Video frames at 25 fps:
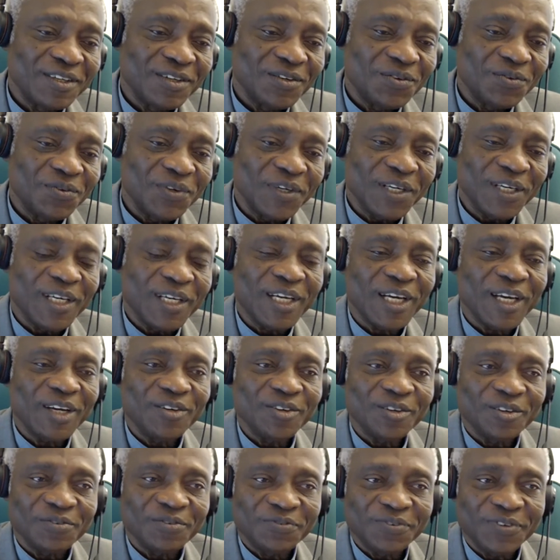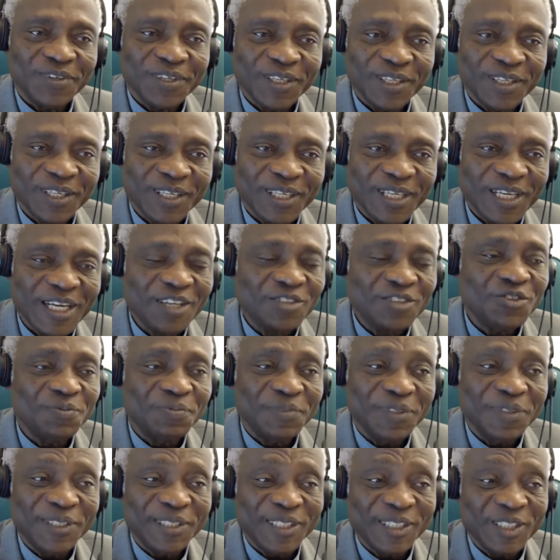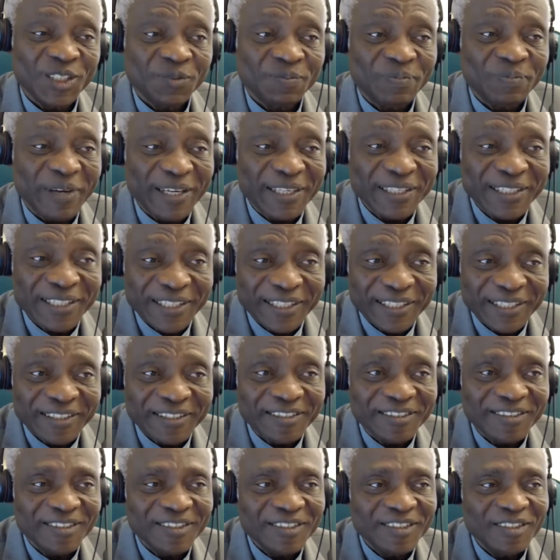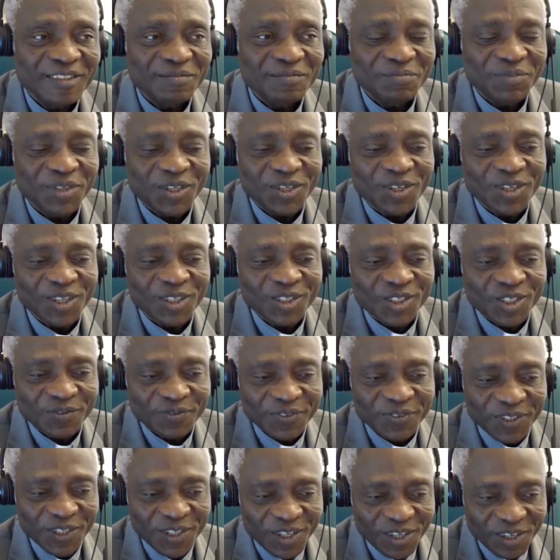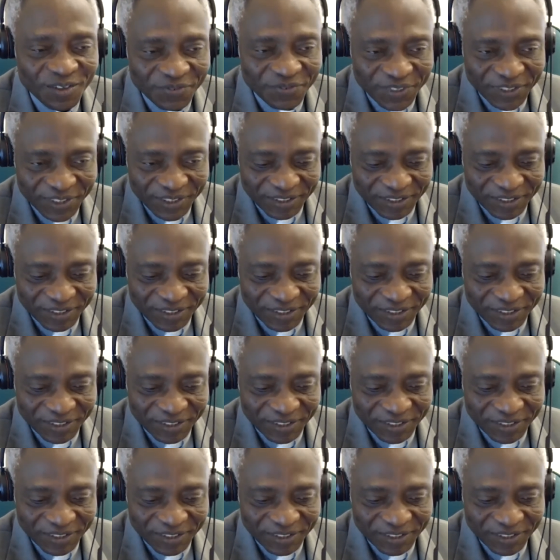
were kind of had to be disbanded because of the COVID.